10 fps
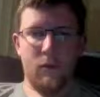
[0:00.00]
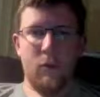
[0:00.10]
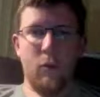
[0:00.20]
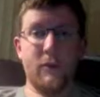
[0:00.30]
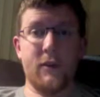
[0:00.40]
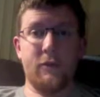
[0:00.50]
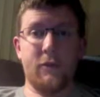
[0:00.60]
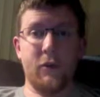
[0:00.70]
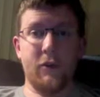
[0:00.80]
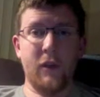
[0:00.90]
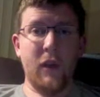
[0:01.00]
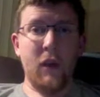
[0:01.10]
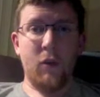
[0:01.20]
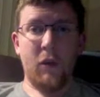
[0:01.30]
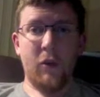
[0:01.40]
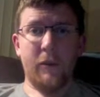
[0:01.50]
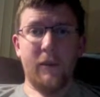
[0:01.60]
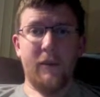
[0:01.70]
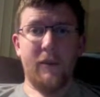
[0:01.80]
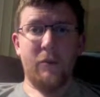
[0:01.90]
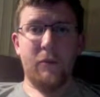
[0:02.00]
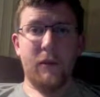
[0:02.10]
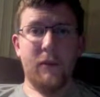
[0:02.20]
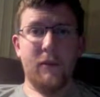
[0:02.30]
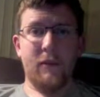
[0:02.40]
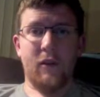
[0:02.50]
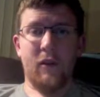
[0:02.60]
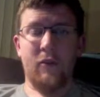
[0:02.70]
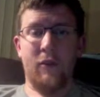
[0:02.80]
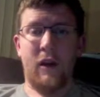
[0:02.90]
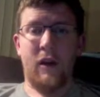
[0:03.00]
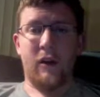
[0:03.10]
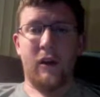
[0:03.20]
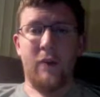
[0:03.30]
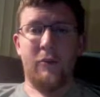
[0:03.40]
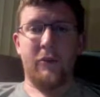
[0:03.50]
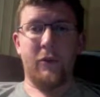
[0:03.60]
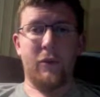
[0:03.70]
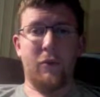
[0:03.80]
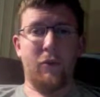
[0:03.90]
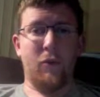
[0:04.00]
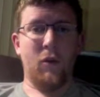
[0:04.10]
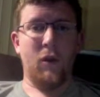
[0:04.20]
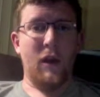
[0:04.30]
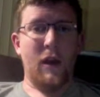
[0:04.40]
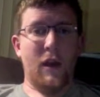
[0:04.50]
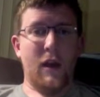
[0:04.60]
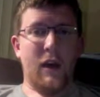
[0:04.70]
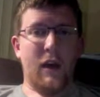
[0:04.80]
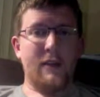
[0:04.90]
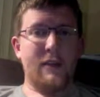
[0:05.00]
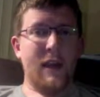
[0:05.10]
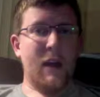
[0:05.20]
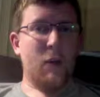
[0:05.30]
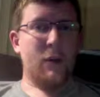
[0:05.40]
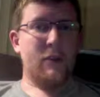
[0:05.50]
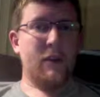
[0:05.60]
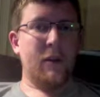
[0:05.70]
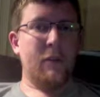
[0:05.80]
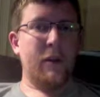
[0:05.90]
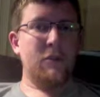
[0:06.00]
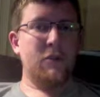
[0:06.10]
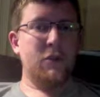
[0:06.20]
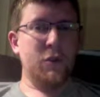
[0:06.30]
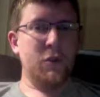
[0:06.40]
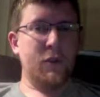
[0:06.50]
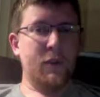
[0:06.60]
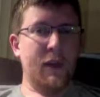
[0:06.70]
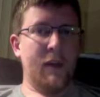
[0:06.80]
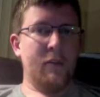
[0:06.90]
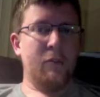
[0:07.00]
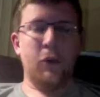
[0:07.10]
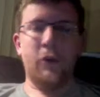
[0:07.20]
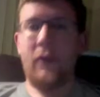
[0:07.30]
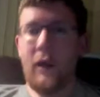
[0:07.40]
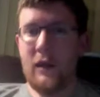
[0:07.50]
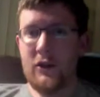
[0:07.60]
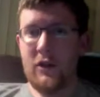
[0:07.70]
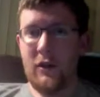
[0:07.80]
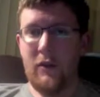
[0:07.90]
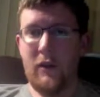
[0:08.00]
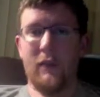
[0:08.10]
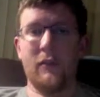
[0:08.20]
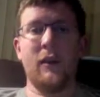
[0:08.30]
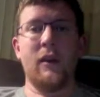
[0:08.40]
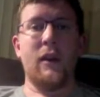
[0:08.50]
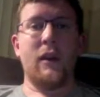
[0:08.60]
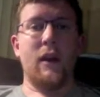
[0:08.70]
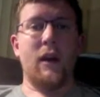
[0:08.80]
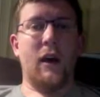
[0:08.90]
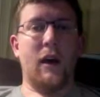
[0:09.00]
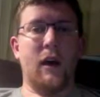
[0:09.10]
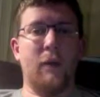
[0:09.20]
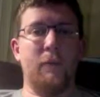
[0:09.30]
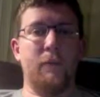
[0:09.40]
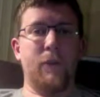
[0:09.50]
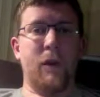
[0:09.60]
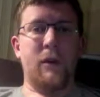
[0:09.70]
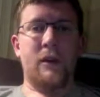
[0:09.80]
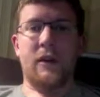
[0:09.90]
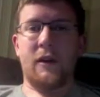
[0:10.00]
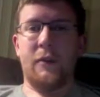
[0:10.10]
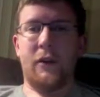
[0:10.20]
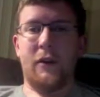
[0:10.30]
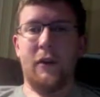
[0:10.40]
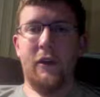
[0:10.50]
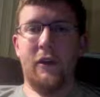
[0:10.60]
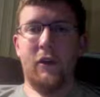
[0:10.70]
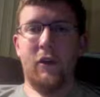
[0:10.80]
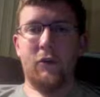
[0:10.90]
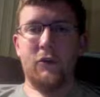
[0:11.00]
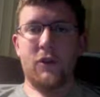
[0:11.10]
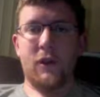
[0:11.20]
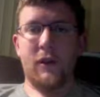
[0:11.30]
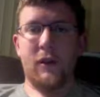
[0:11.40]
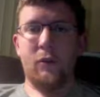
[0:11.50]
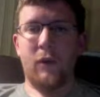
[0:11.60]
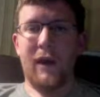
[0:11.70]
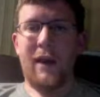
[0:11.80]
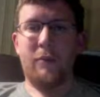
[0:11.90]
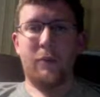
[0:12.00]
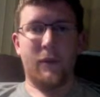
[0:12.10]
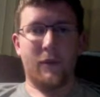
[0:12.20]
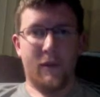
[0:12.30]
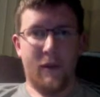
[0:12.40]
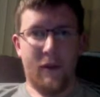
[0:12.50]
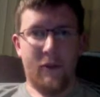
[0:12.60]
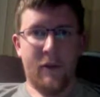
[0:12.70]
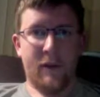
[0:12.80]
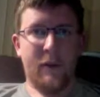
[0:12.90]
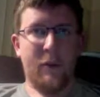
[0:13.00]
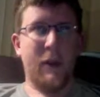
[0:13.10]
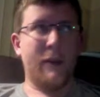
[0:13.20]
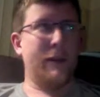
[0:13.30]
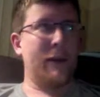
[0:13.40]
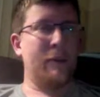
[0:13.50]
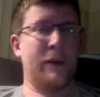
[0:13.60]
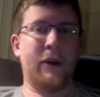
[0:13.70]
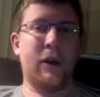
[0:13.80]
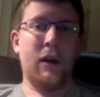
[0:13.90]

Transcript: What's up, folks? Welcome to the Sin Bin. This is our vlog episode number 4. Today I want to talk about two things, both NHL things. I want to talk about Ilya Kovalchuk and what happened with his contract, and I want to talk about